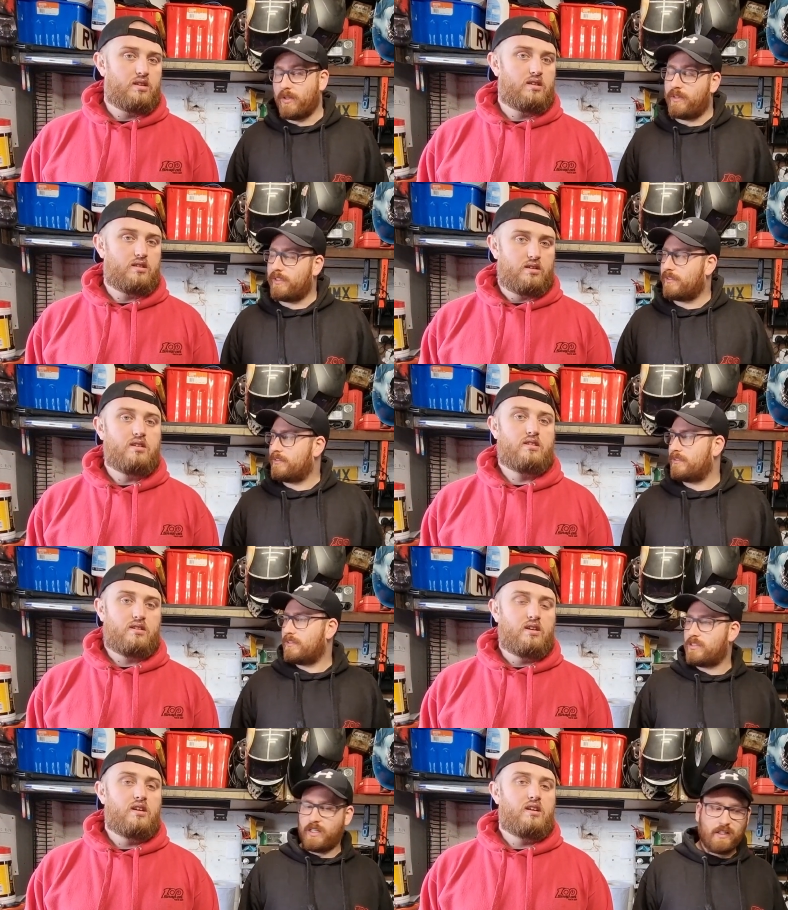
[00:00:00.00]
Speaker 1: by the way.
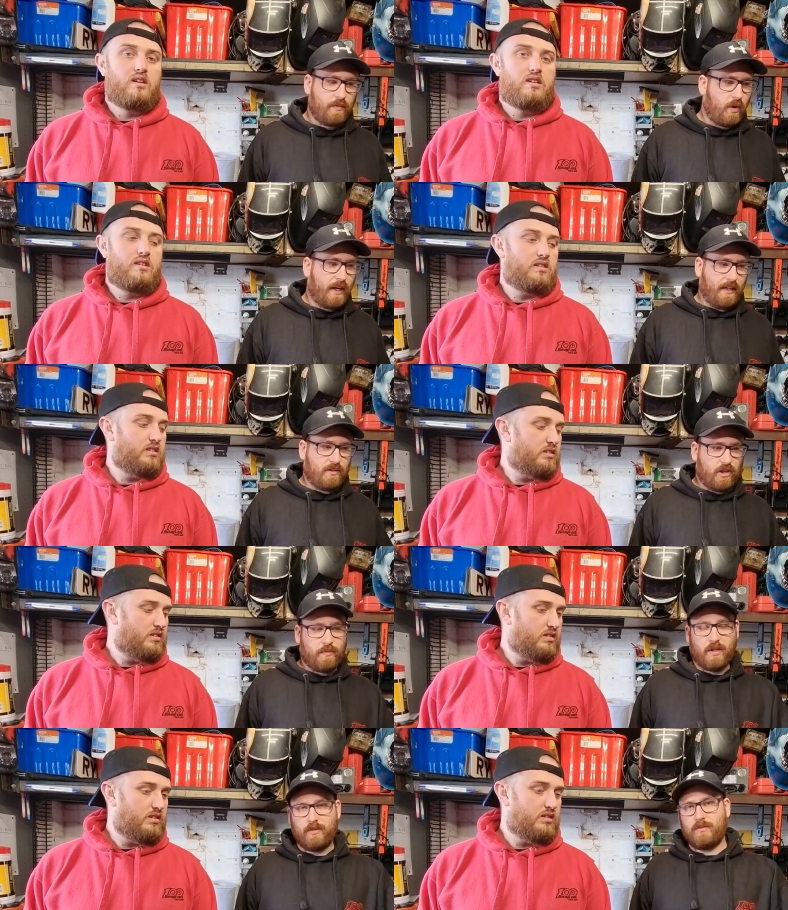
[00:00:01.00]
Because I need a 1.8
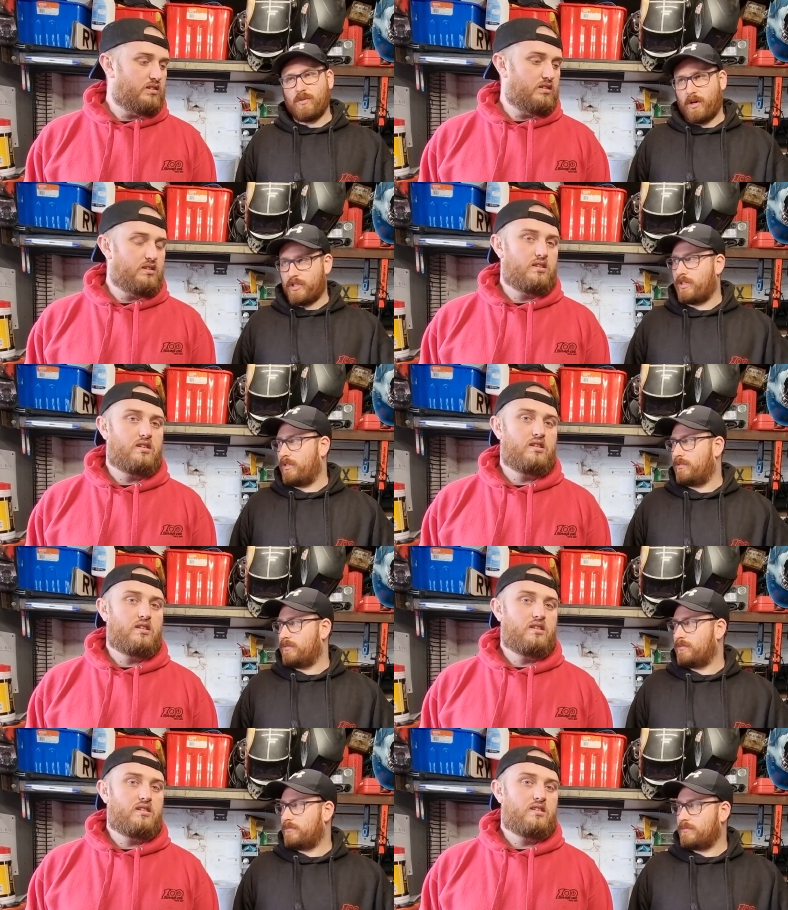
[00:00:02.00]
turbo quattro
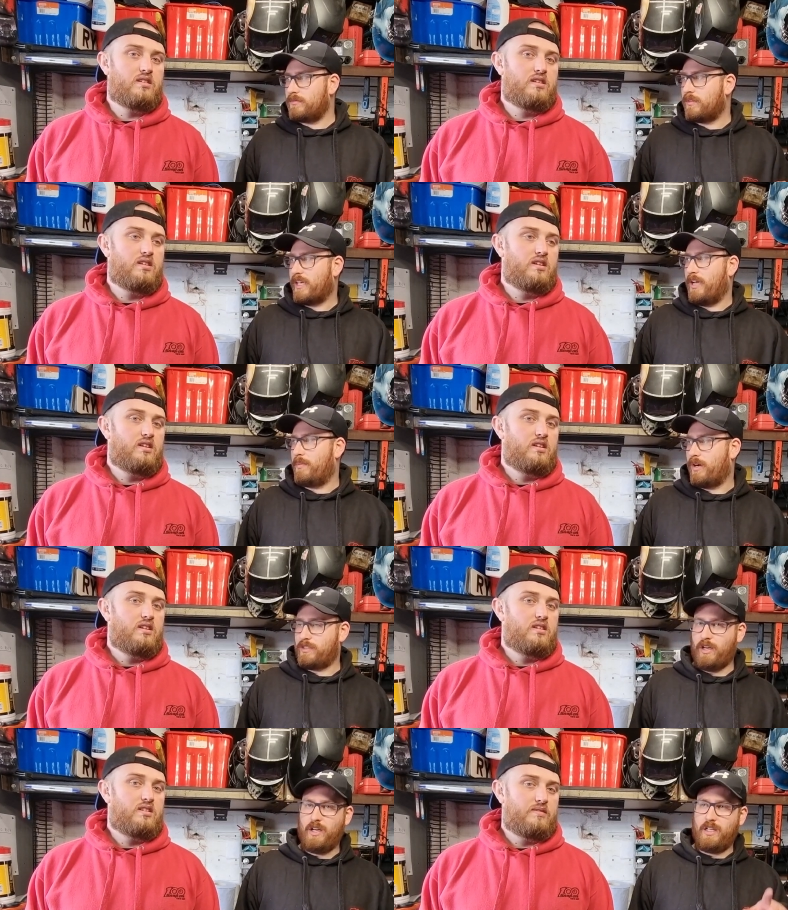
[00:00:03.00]

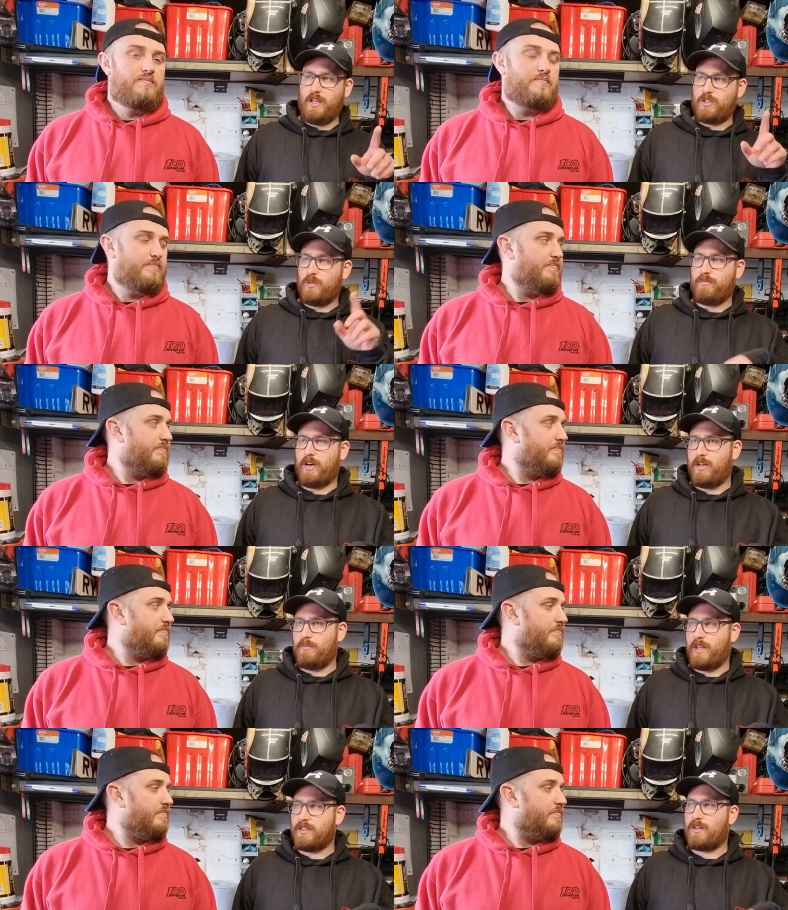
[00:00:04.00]
gearbox and I need a
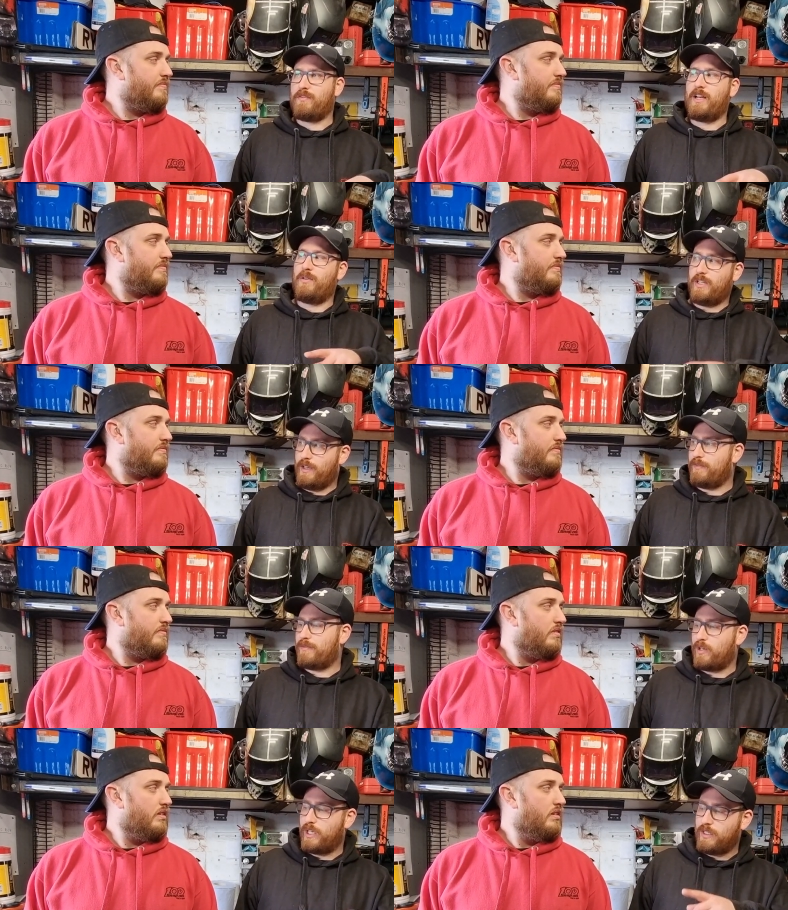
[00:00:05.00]
subframe that's off an Audi
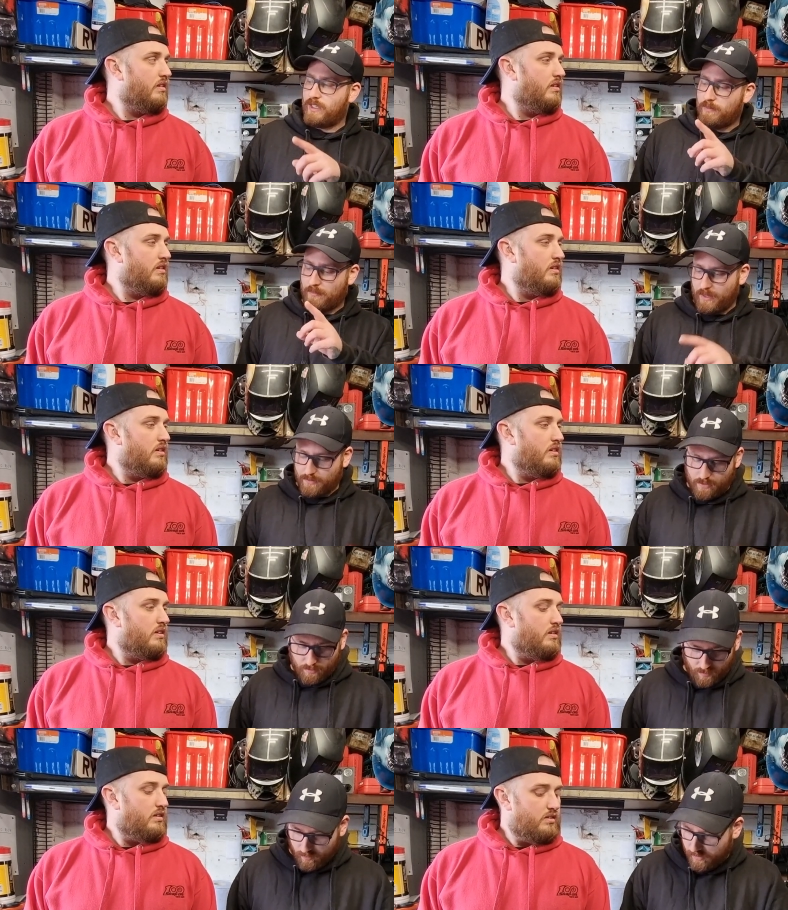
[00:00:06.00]
A3 that mounts
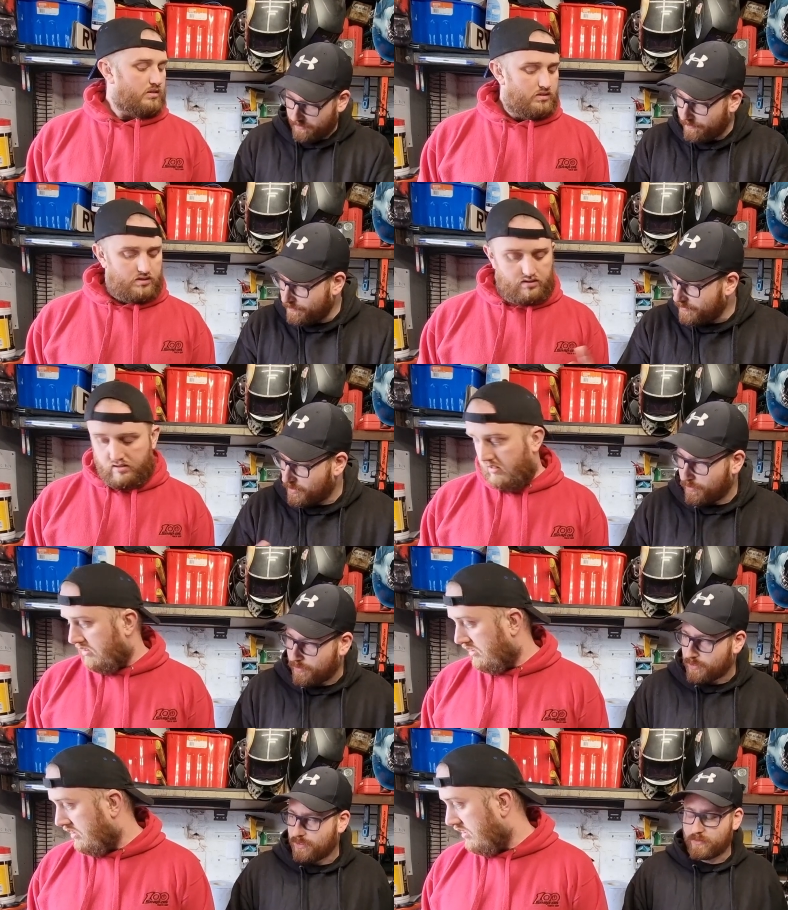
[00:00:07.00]
to all the two
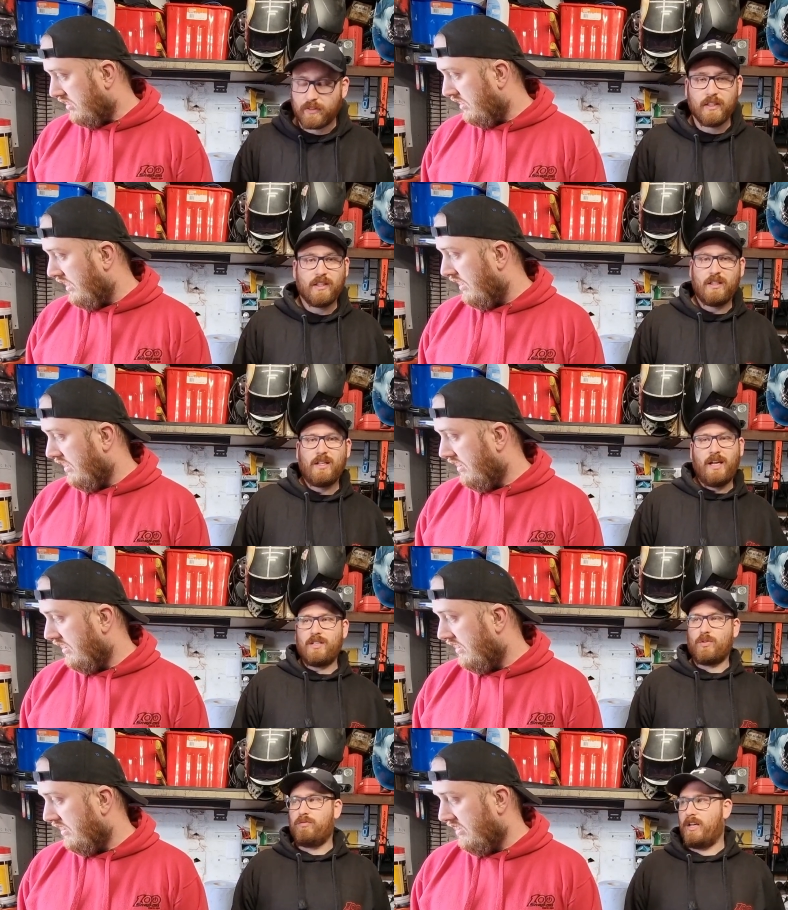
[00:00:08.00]
four stuff. Yeah,
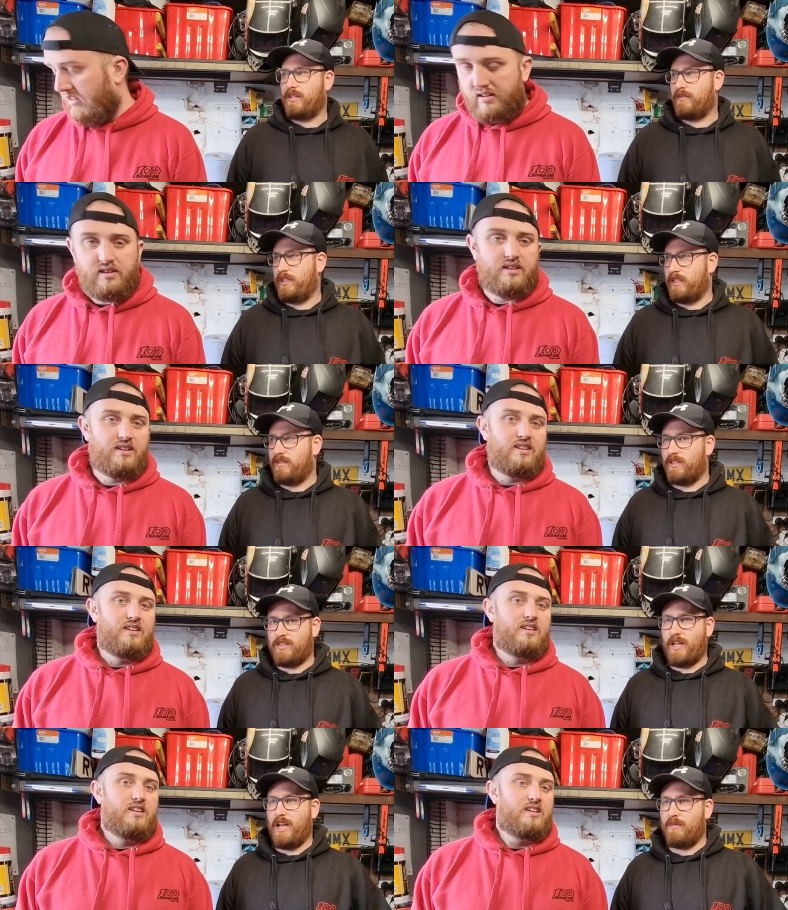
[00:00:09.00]
it's all relatively the
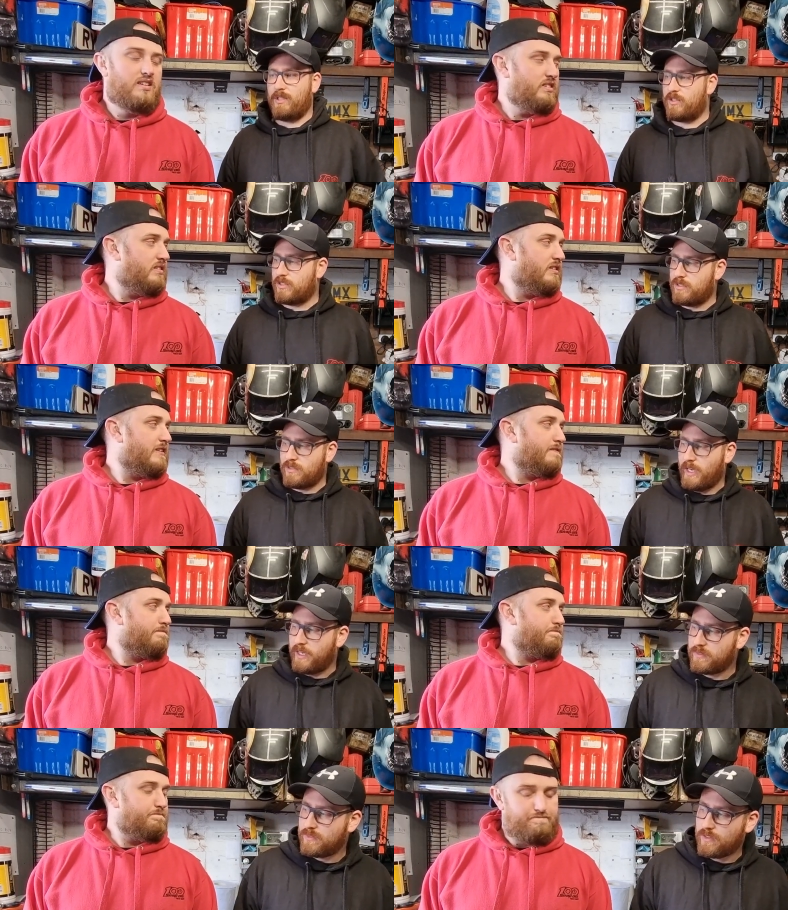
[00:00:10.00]
same. It just yeah,
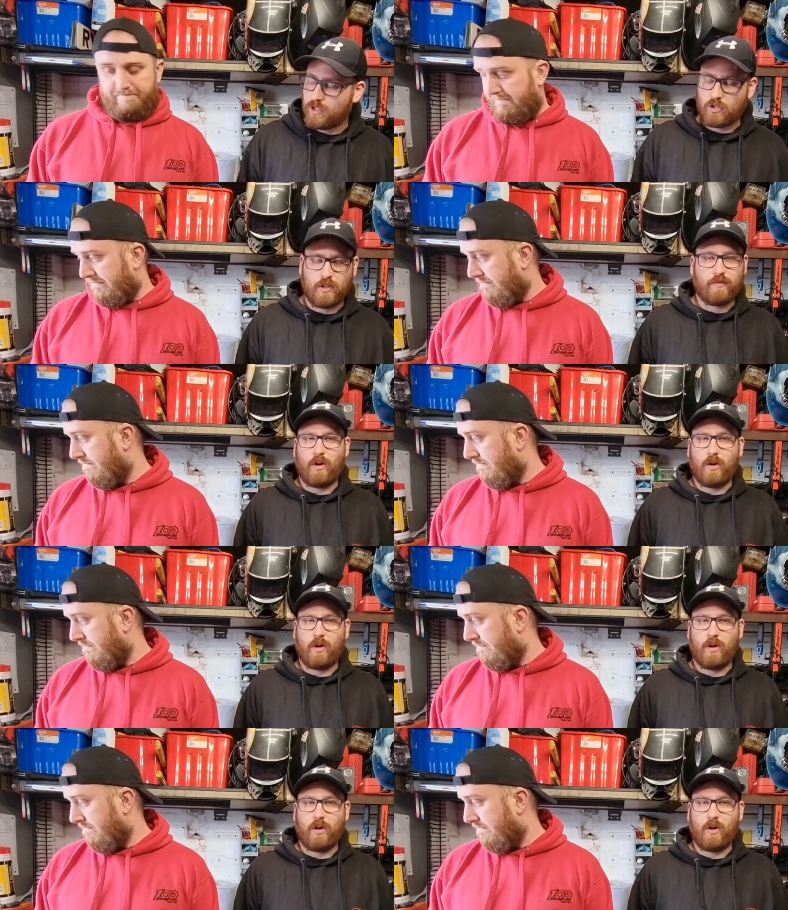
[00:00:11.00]
I'm just trying to